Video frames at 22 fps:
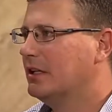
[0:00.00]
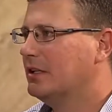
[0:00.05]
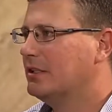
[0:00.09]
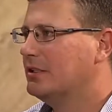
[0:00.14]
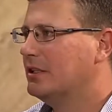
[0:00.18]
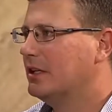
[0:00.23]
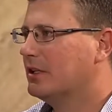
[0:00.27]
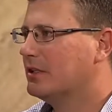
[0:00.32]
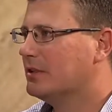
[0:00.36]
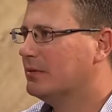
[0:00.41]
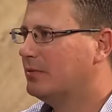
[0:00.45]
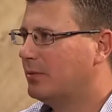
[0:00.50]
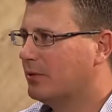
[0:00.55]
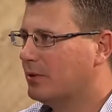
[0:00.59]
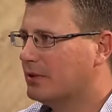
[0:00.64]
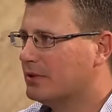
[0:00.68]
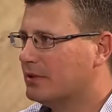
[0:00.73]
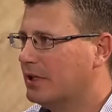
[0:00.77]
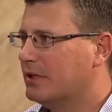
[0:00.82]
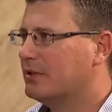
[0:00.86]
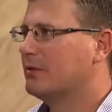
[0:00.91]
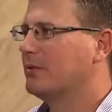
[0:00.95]
Chuck
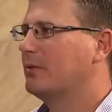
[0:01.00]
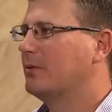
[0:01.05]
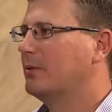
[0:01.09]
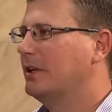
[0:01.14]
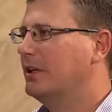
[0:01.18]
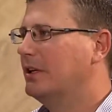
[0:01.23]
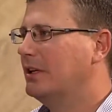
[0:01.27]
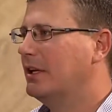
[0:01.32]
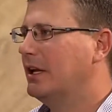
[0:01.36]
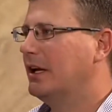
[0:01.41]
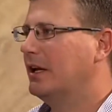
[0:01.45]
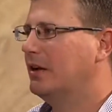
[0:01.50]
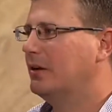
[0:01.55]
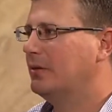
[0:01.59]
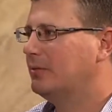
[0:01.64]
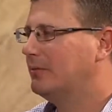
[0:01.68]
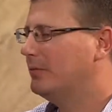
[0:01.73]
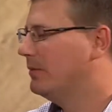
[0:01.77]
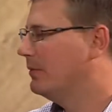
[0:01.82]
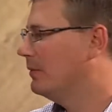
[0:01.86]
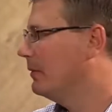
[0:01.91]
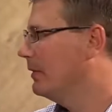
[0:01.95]
supports us when we need help.
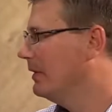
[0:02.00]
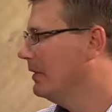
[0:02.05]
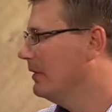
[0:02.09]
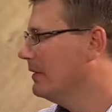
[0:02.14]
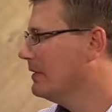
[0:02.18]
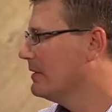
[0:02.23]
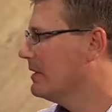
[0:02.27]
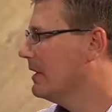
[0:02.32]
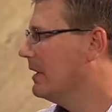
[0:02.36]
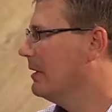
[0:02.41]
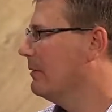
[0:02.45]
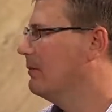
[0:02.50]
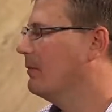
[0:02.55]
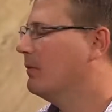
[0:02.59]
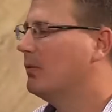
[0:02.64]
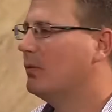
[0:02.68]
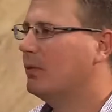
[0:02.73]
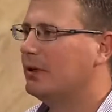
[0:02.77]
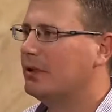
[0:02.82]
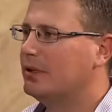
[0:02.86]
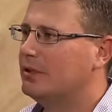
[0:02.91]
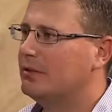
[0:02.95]
We do the same
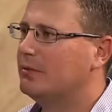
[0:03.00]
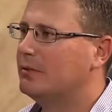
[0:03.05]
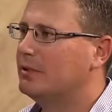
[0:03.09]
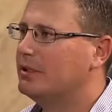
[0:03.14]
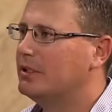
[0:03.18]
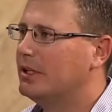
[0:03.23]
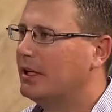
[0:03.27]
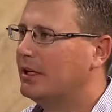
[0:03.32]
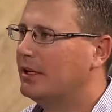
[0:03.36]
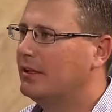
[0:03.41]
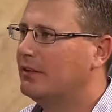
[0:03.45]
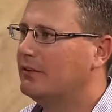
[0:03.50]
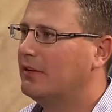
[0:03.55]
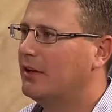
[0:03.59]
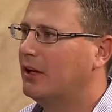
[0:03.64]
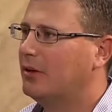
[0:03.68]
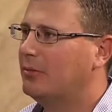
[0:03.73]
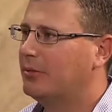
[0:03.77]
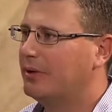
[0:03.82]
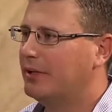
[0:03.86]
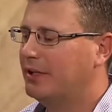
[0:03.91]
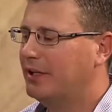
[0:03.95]
mm-hmm. when, when Chuck needs
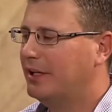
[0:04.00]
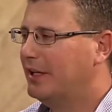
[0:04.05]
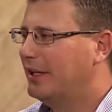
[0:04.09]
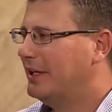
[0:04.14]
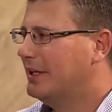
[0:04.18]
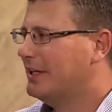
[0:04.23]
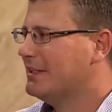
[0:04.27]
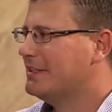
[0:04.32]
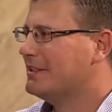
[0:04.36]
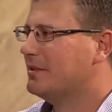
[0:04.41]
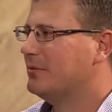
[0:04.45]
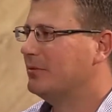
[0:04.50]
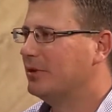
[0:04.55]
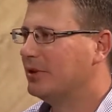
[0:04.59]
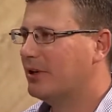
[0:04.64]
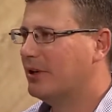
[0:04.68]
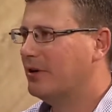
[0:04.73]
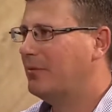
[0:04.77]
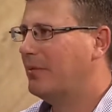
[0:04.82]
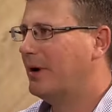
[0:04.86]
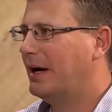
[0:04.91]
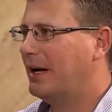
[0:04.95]
help. And
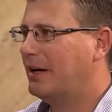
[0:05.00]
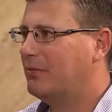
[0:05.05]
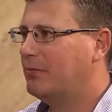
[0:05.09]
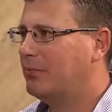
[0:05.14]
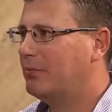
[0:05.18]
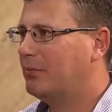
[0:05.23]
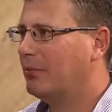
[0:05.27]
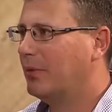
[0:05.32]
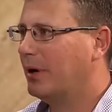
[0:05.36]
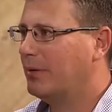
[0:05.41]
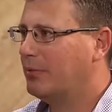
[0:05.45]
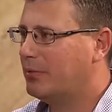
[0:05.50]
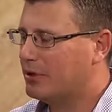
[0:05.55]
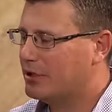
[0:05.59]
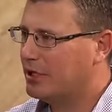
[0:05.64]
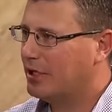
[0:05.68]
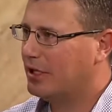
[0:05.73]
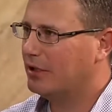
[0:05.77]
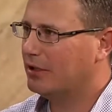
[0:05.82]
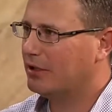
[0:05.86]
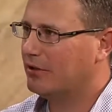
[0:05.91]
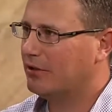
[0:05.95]
similar in my, my
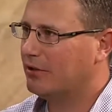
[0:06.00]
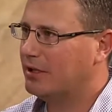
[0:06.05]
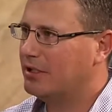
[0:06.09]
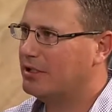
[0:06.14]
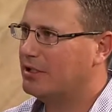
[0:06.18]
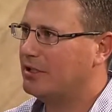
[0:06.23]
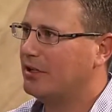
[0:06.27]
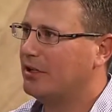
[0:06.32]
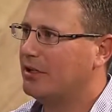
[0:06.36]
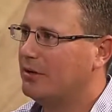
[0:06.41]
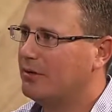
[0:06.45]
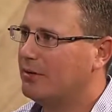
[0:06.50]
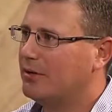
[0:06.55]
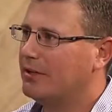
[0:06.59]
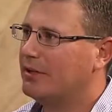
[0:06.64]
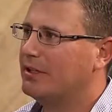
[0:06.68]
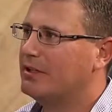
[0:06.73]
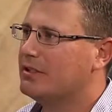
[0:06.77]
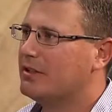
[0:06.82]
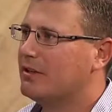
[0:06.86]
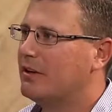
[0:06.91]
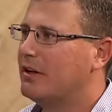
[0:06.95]
particular region in
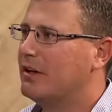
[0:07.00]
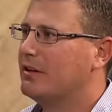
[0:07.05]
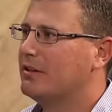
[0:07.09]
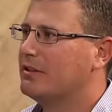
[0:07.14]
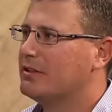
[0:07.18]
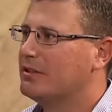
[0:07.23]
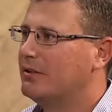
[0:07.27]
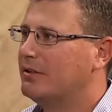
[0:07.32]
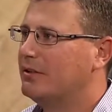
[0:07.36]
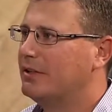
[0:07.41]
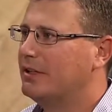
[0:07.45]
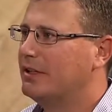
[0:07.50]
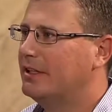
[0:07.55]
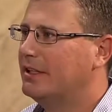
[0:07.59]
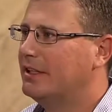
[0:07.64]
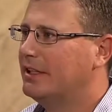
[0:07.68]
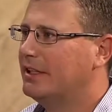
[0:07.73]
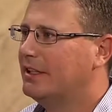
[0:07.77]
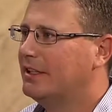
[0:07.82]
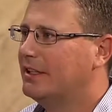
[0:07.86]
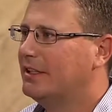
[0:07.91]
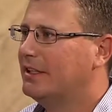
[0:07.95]
northeastern Arizona,
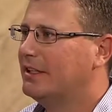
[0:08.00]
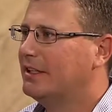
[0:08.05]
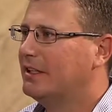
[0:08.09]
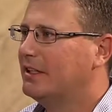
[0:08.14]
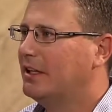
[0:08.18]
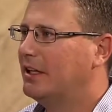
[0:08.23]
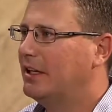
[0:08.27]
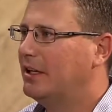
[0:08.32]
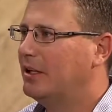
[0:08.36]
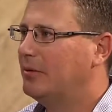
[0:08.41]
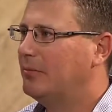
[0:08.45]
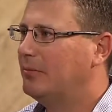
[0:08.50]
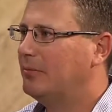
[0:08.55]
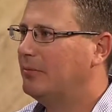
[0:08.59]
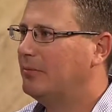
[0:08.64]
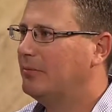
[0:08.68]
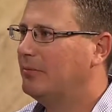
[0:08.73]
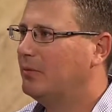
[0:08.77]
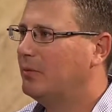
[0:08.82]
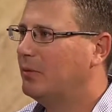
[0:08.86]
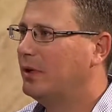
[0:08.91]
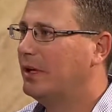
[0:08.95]
um,
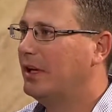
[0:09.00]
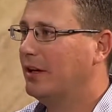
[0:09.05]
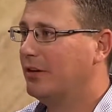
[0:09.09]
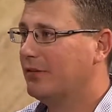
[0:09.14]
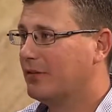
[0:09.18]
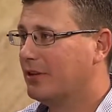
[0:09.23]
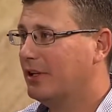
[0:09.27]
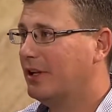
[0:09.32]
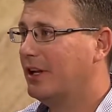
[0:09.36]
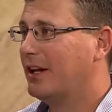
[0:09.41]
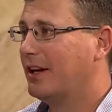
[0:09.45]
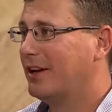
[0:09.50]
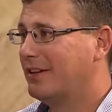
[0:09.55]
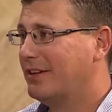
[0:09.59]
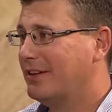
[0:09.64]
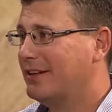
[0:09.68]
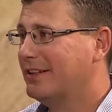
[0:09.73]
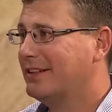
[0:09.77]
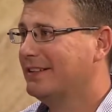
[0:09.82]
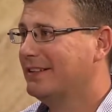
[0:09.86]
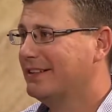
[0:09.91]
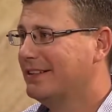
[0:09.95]
we cover a lot of
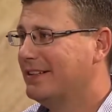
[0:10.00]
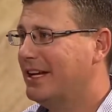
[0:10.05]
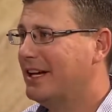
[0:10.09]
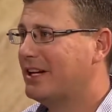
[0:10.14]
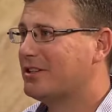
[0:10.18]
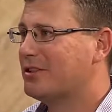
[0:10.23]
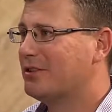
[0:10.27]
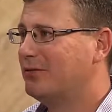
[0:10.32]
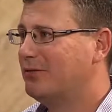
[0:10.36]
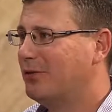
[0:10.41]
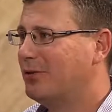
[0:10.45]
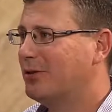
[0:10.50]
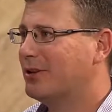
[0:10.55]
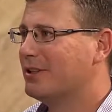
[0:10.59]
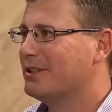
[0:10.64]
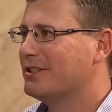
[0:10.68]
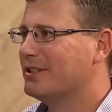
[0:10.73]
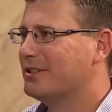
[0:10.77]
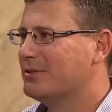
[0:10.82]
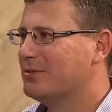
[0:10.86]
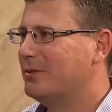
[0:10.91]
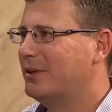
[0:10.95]
the national
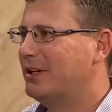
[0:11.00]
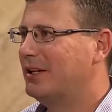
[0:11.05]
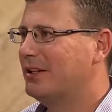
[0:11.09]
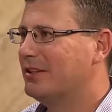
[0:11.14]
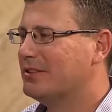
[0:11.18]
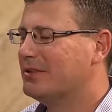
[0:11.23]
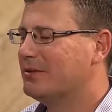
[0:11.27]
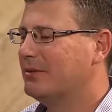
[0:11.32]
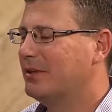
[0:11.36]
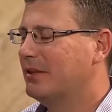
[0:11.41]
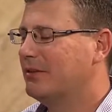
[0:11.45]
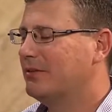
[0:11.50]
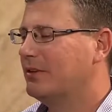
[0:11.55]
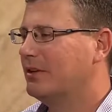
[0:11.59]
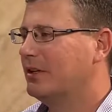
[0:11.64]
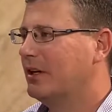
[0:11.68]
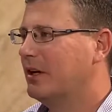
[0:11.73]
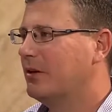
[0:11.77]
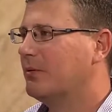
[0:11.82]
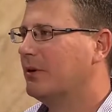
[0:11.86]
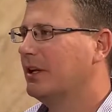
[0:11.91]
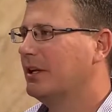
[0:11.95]
forest as well. So we have
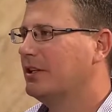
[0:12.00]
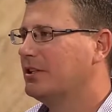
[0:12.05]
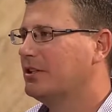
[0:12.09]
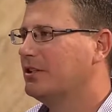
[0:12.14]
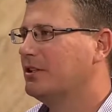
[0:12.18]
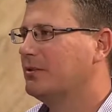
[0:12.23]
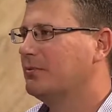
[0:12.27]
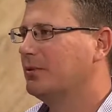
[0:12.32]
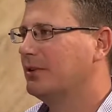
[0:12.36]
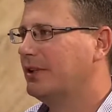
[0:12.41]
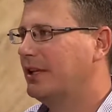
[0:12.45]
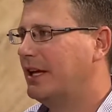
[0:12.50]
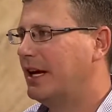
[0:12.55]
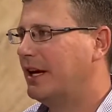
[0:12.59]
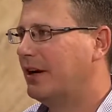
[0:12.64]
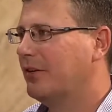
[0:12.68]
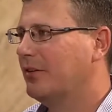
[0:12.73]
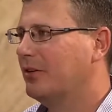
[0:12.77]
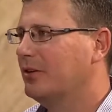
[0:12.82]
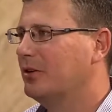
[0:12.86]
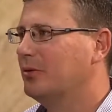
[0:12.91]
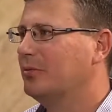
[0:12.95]
a, a, relationship with that
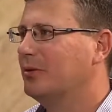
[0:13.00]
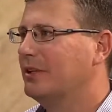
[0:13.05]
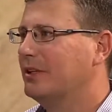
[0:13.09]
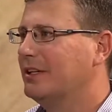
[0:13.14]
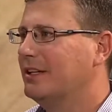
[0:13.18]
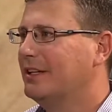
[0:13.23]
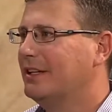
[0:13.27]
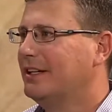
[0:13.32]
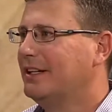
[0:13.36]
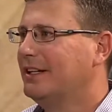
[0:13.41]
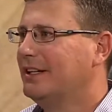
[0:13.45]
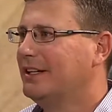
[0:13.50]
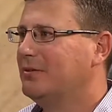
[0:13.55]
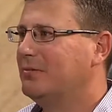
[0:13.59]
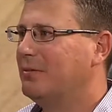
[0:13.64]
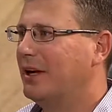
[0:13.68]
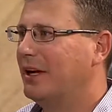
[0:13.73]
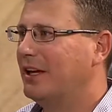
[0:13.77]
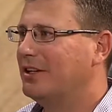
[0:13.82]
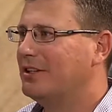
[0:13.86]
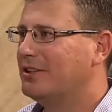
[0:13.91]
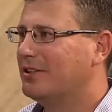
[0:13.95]
group and
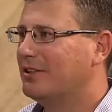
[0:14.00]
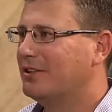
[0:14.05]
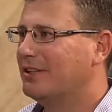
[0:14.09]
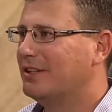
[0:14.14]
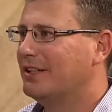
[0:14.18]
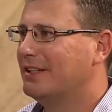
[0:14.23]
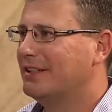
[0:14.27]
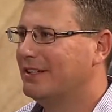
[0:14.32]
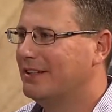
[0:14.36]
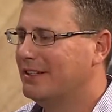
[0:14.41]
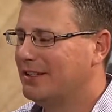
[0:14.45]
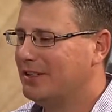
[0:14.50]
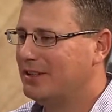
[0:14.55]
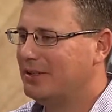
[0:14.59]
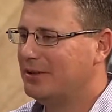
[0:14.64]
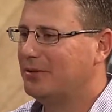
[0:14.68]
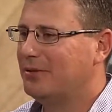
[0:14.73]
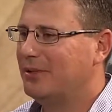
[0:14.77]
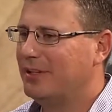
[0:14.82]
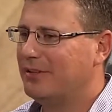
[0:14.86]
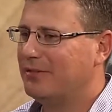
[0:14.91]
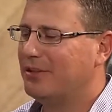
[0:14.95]
making sure that
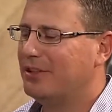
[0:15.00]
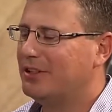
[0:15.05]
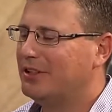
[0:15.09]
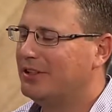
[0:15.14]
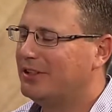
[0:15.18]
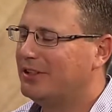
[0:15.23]
we have good,